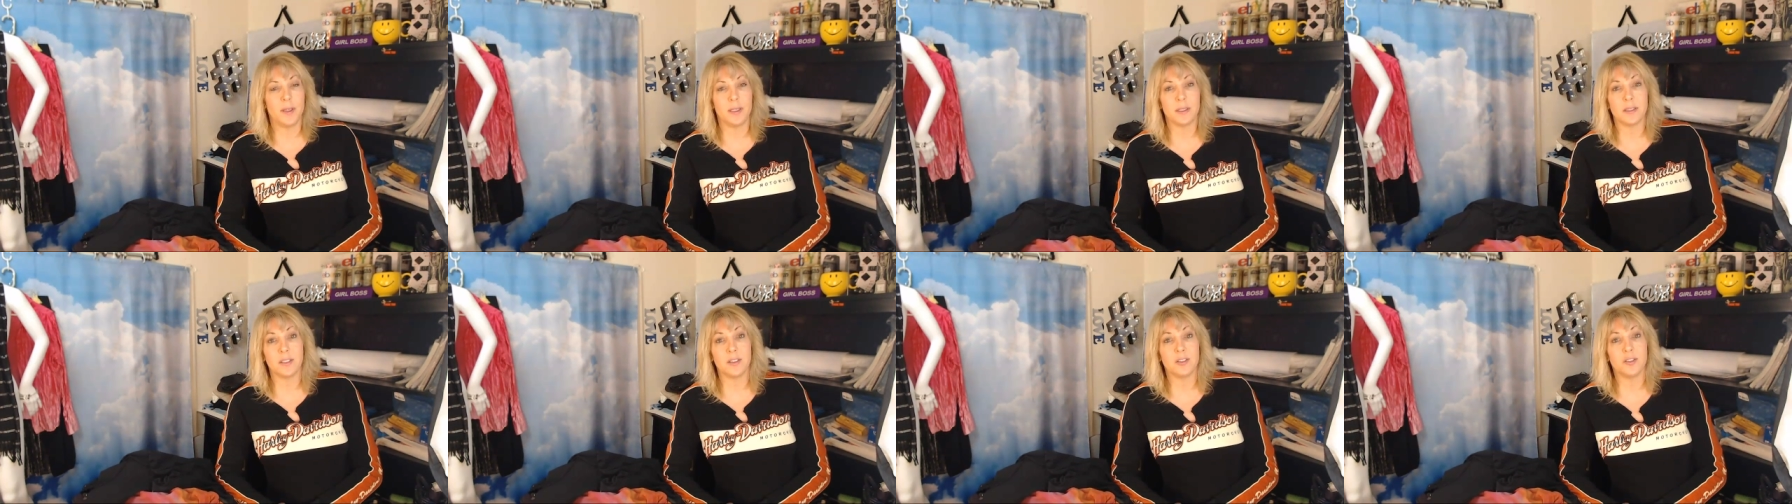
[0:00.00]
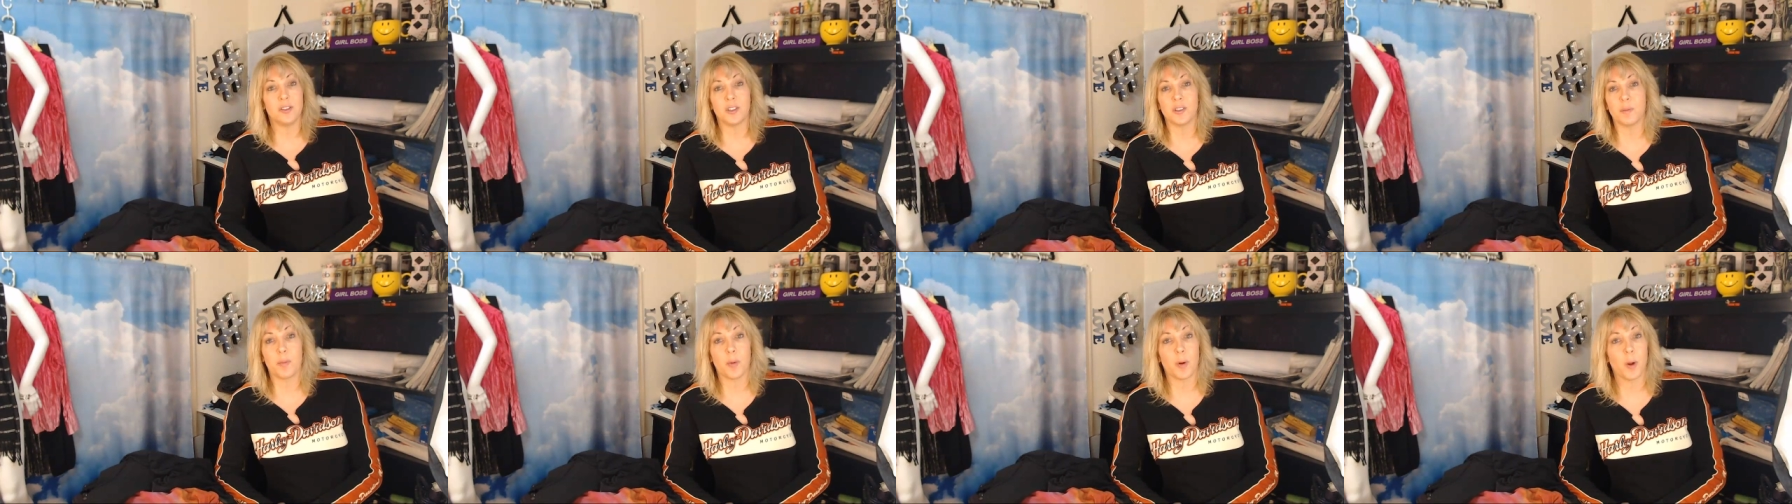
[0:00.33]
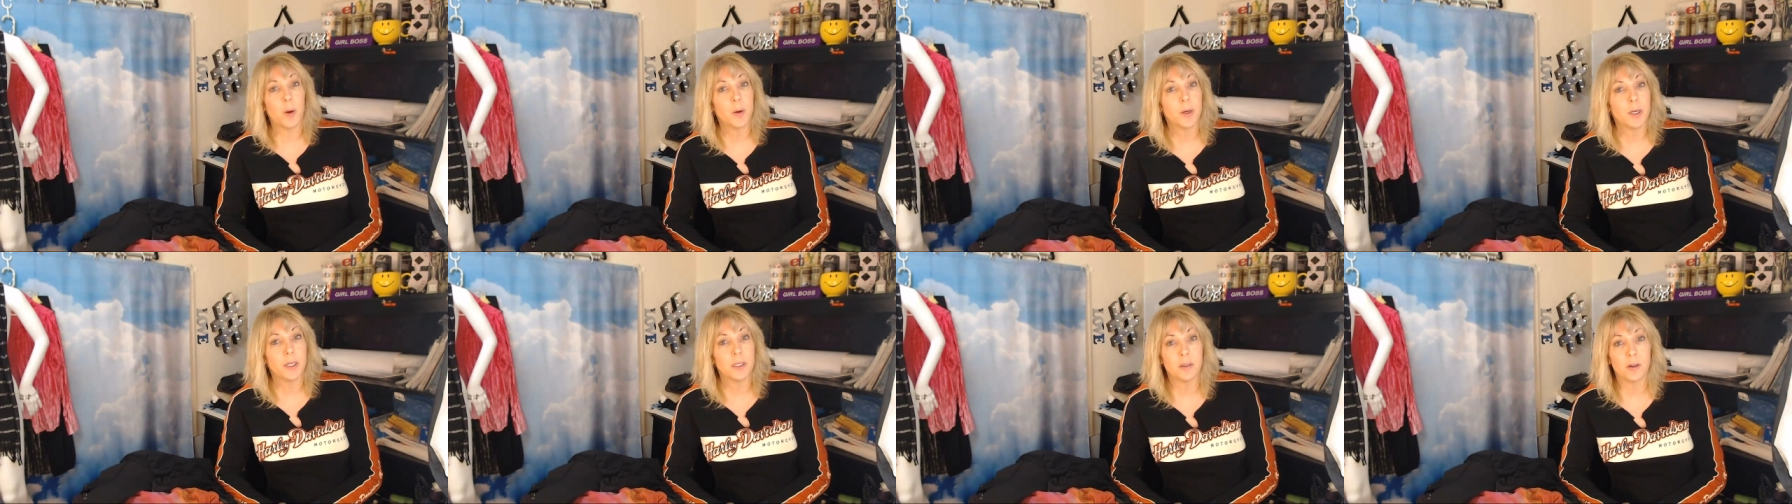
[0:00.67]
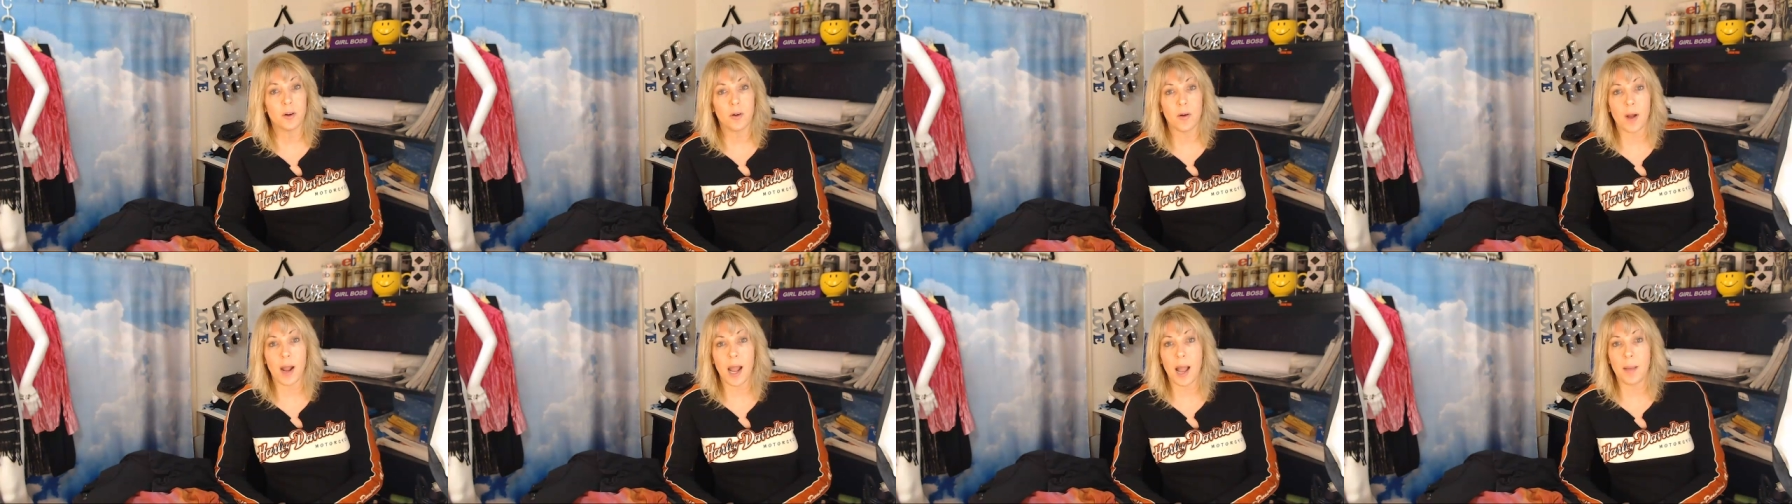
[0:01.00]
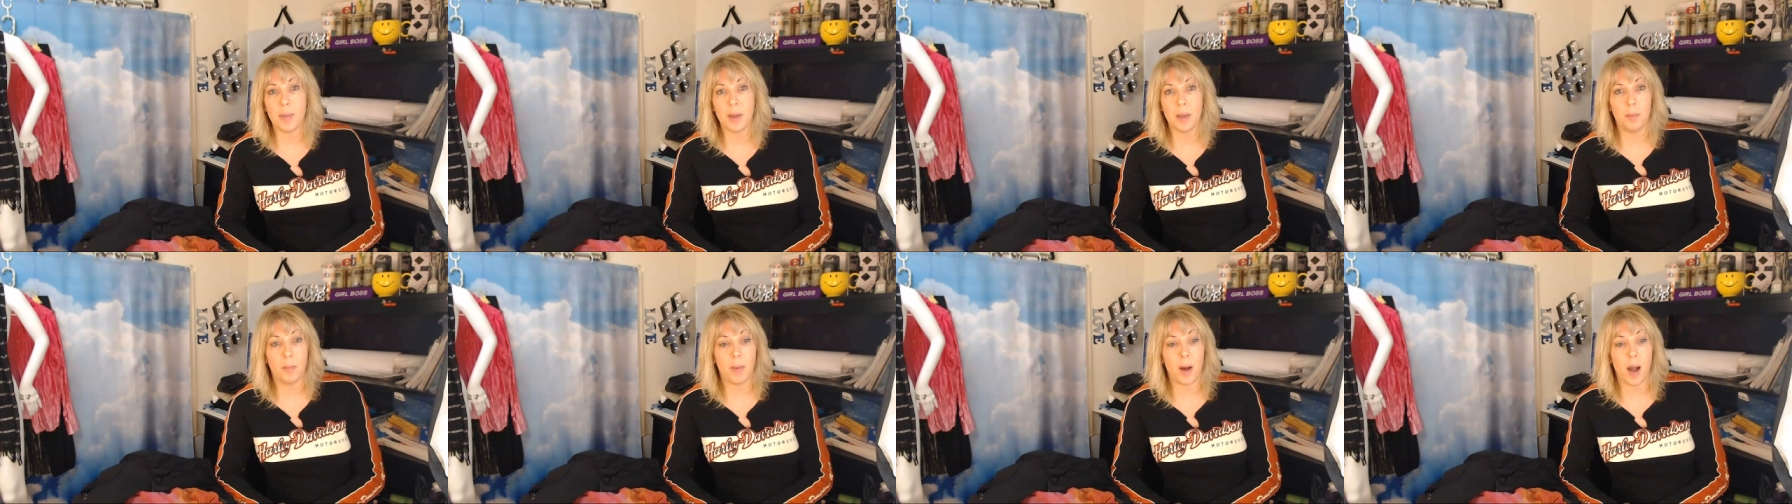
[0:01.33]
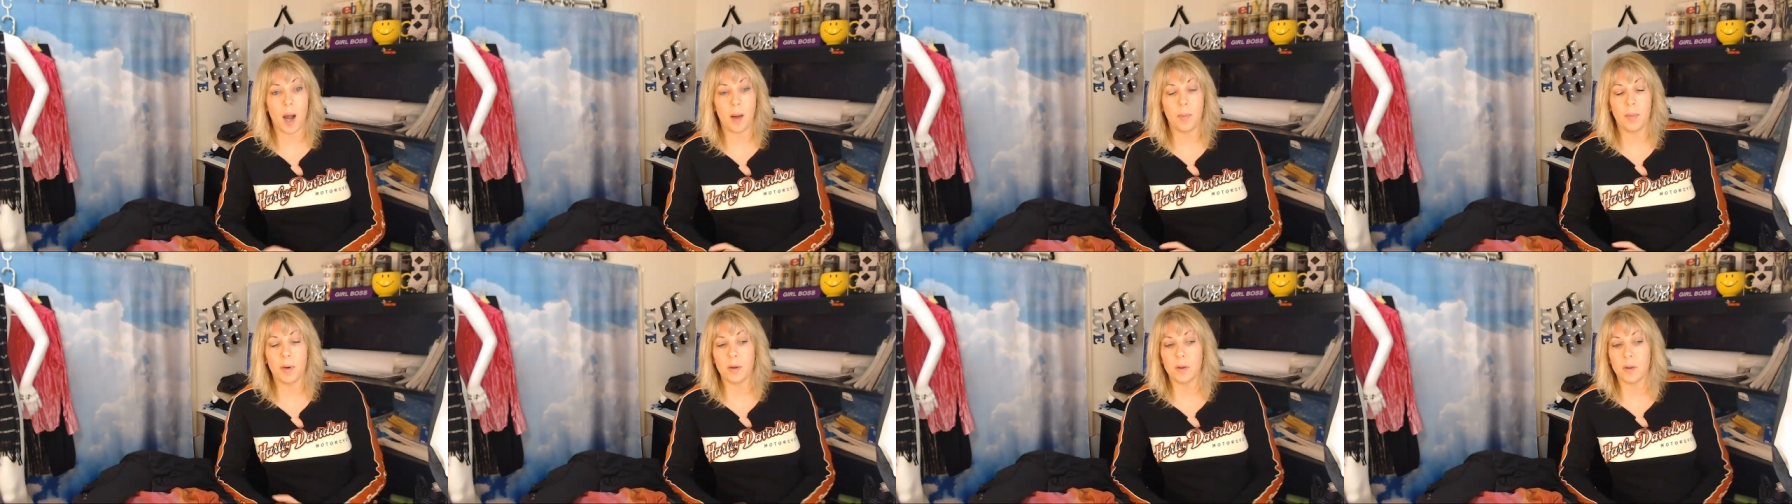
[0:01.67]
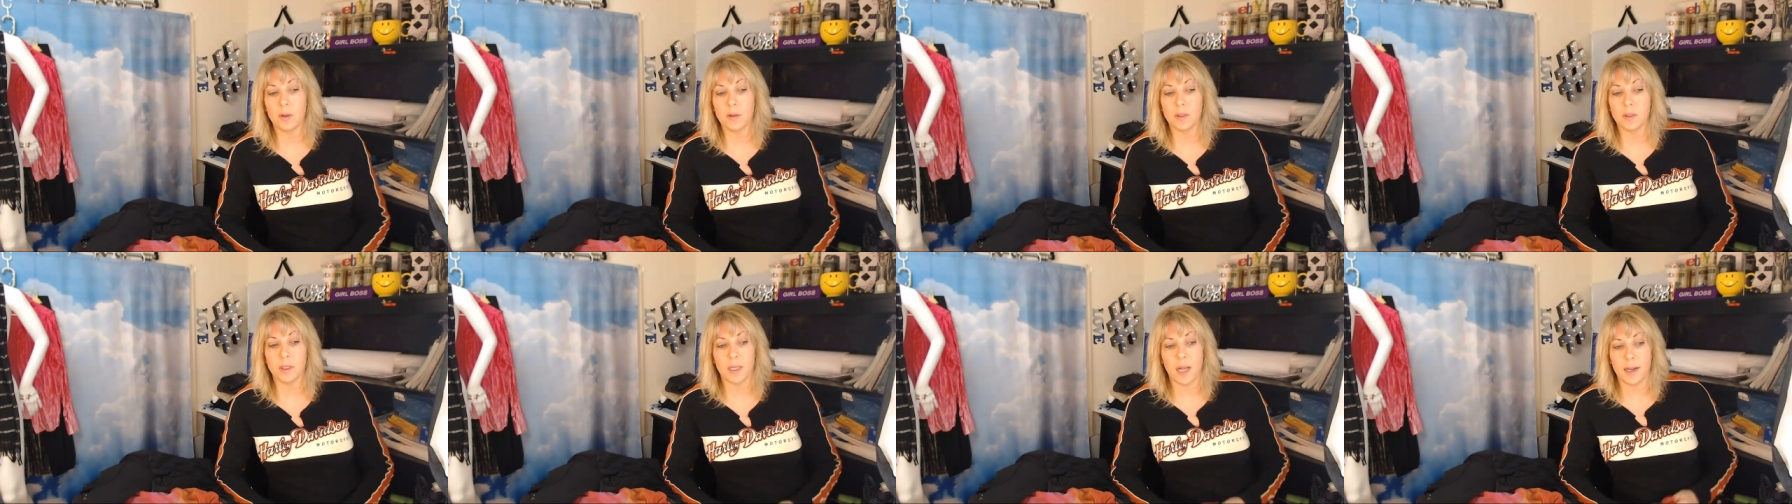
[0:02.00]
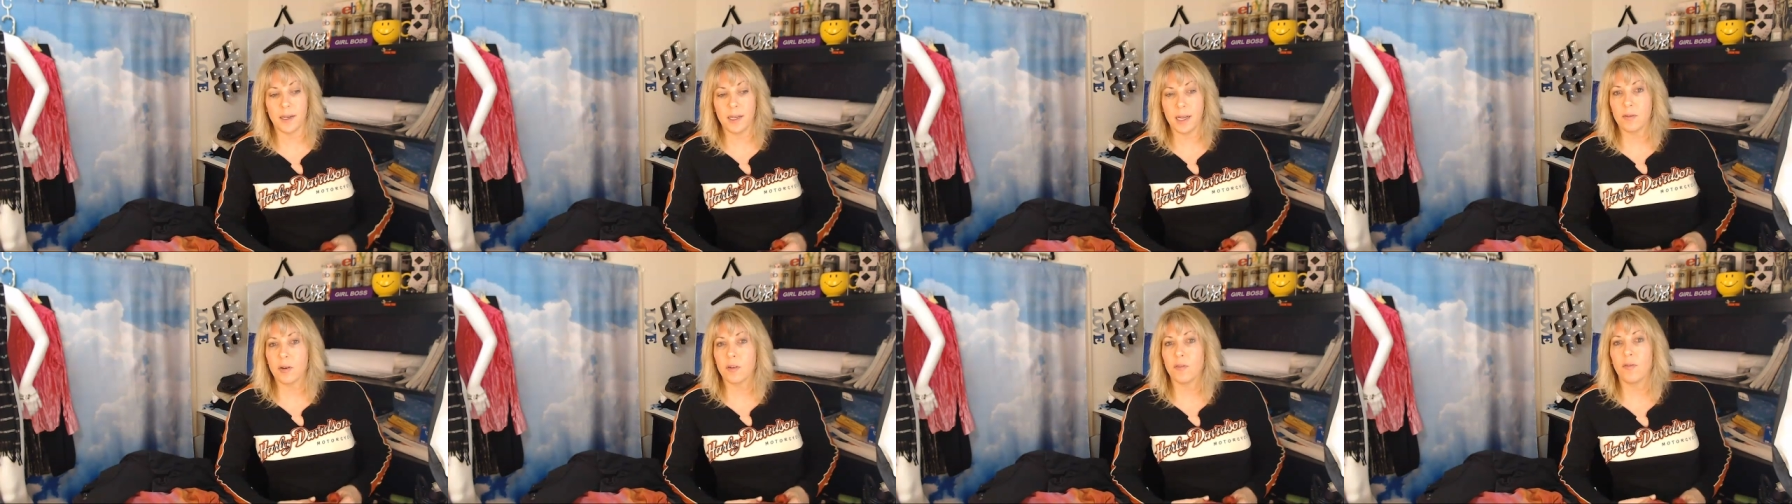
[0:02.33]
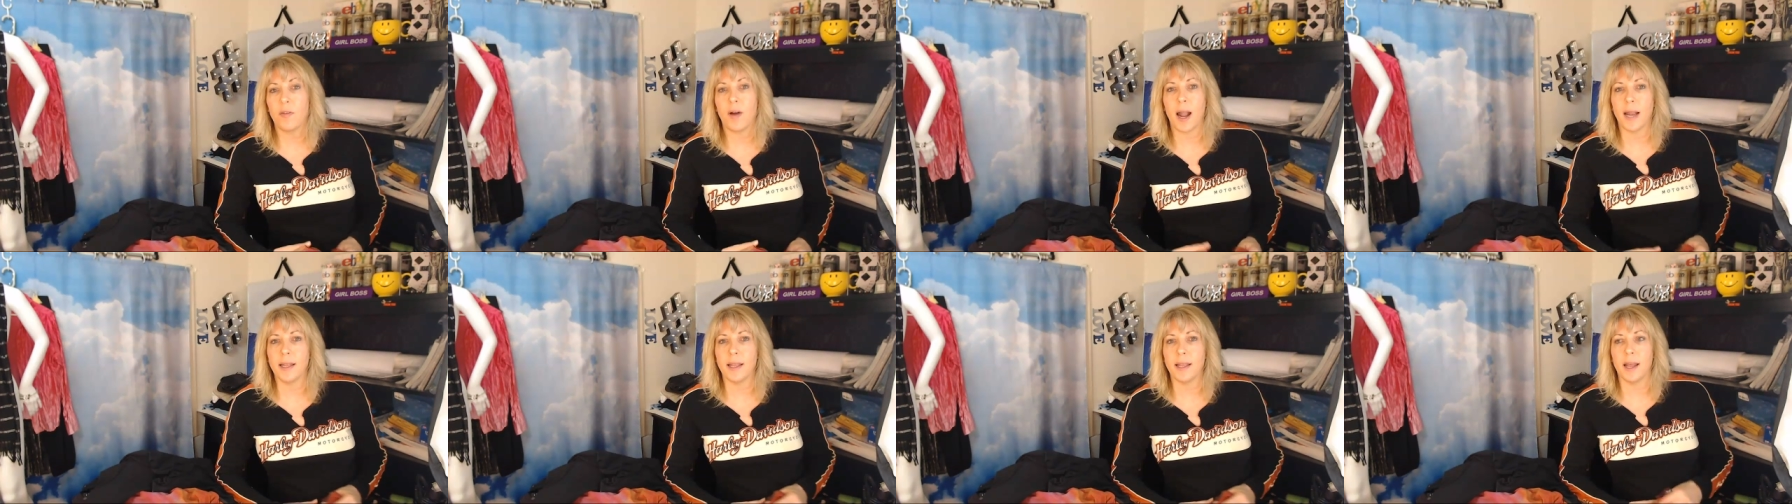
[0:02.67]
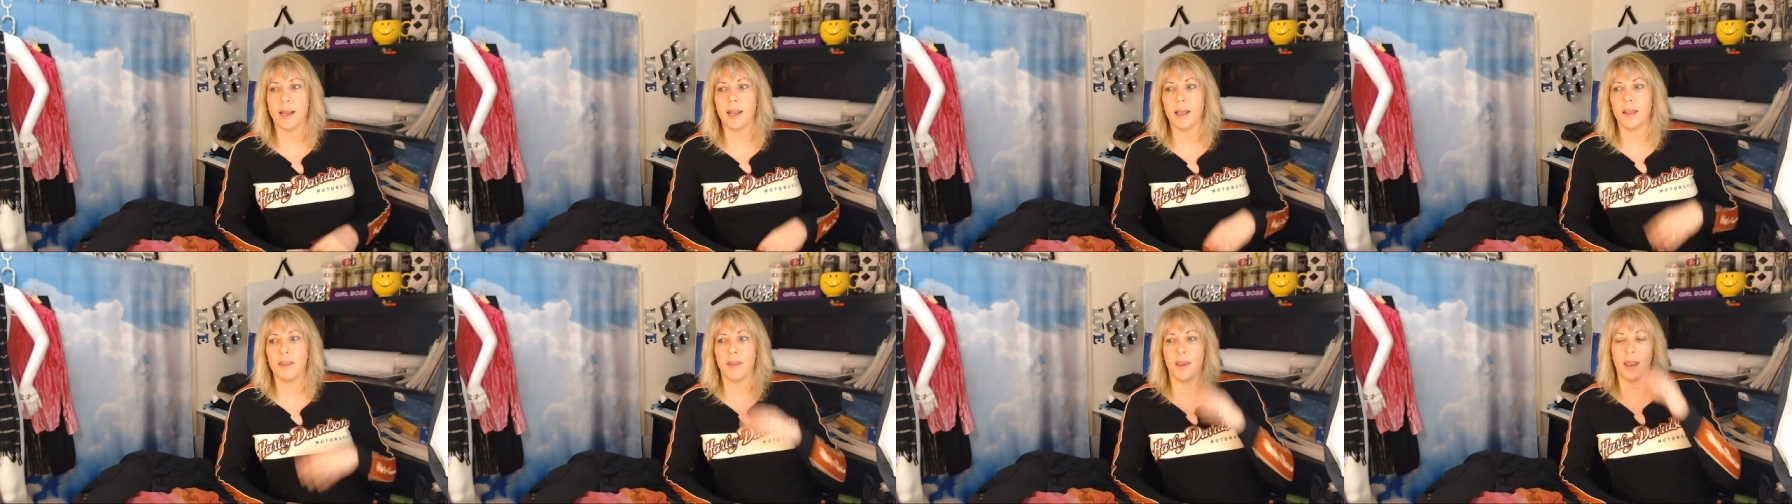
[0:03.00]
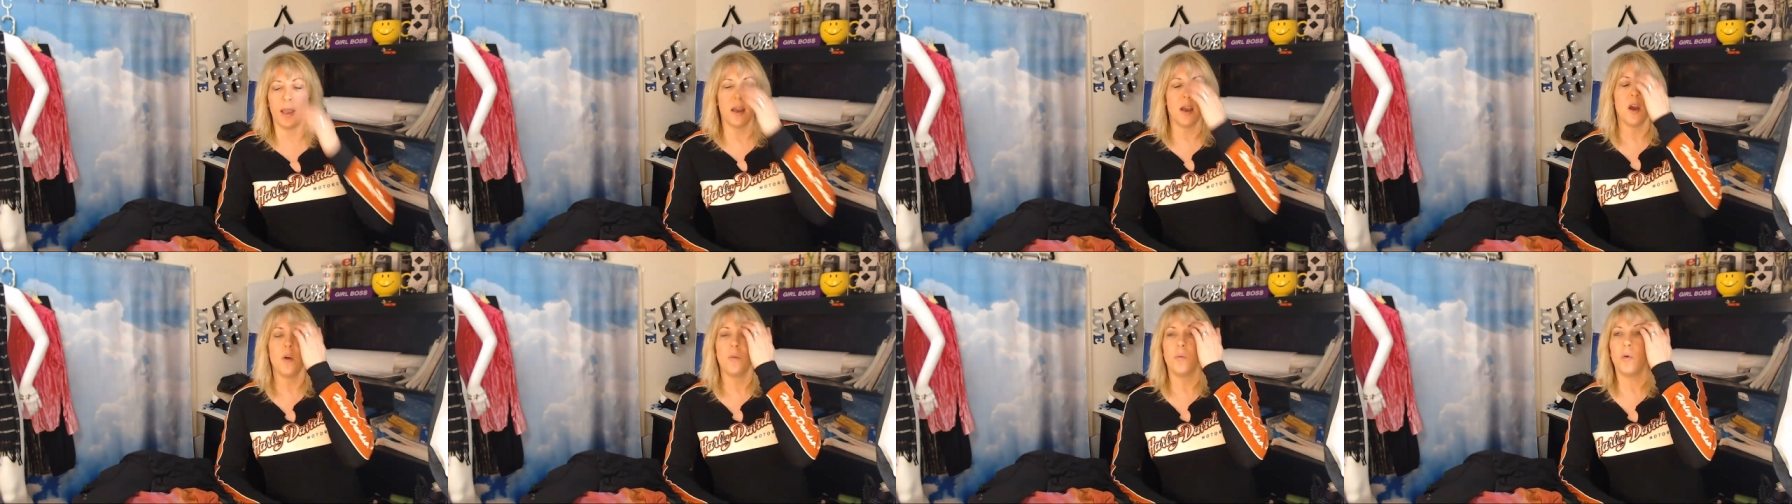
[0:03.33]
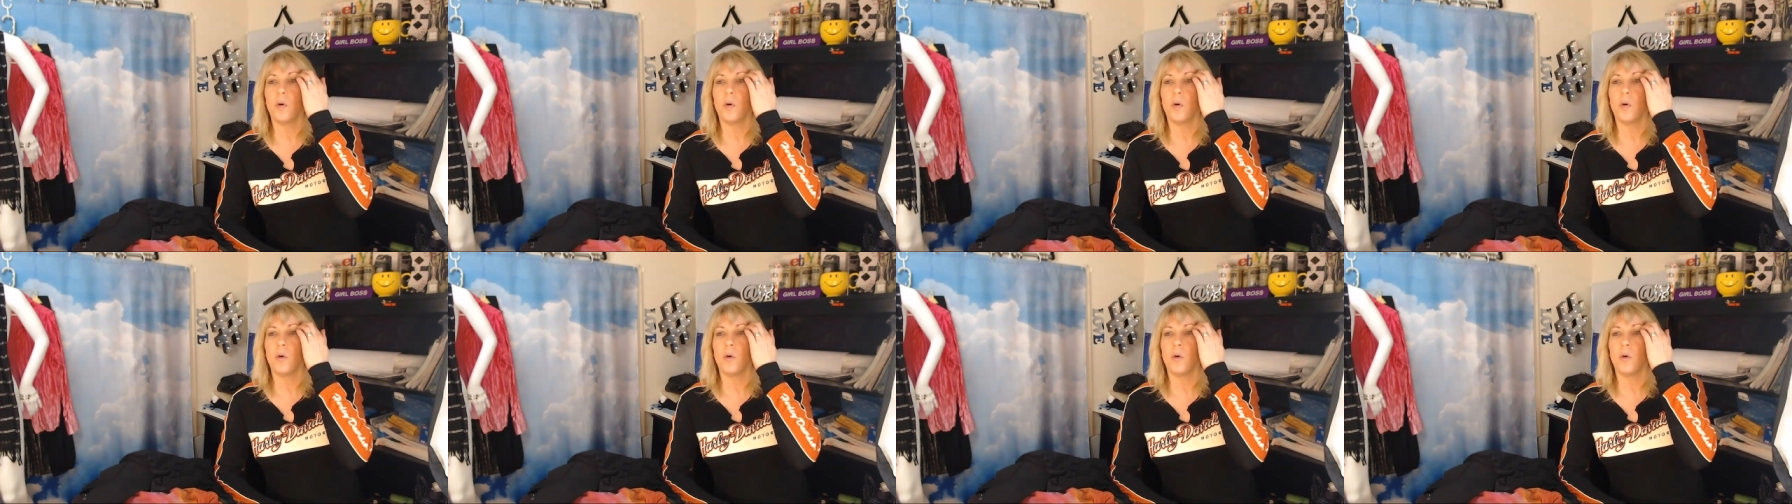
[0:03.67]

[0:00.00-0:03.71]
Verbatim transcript: this is just broken crap and baubles and I never find anything.